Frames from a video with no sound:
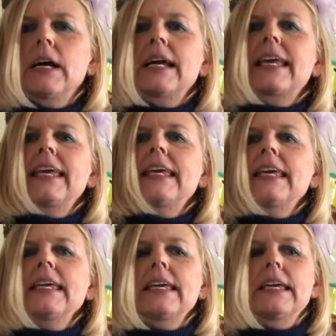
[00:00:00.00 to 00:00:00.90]

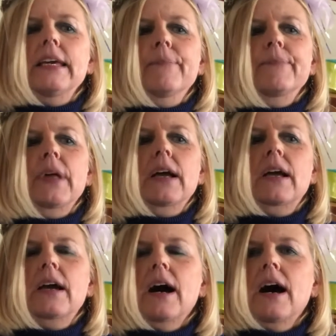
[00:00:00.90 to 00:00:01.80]
Key.
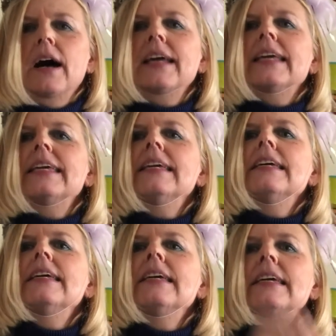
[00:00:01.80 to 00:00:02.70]
Ka,
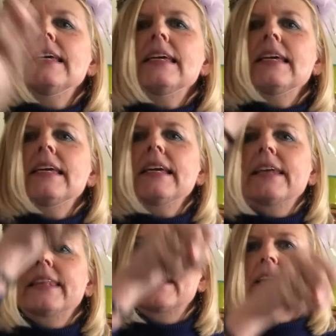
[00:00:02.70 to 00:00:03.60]
E.
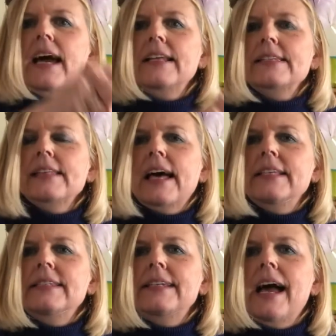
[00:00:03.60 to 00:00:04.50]
And then it kind of
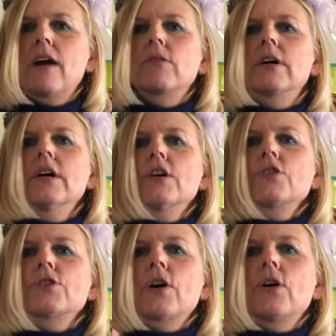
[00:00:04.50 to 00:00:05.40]
slides down.
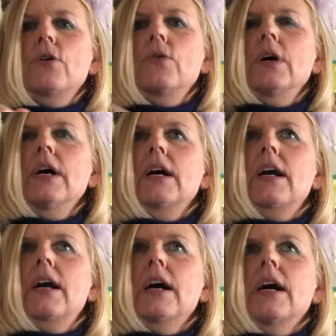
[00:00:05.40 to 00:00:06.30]
So,
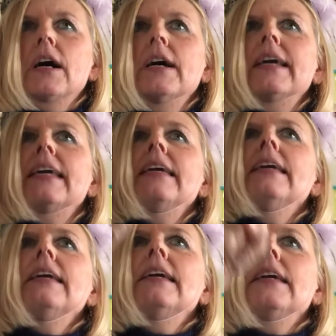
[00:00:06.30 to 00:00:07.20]
ka,
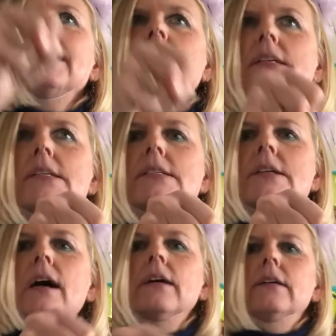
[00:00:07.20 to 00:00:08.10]
E.
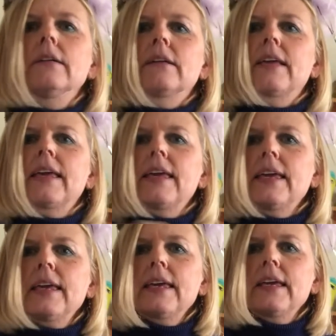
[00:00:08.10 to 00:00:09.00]

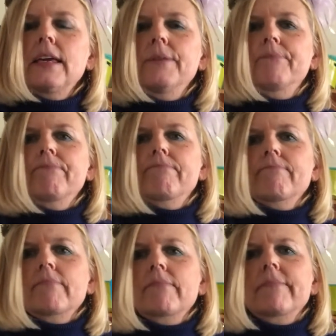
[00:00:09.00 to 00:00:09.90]
Key.
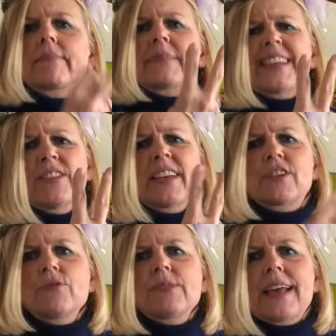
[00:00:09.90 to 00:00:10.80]
Sounds like
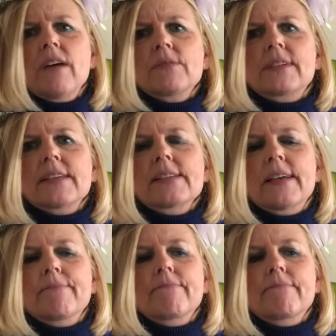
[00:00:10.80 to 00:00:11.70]
two sounds, doesn't it?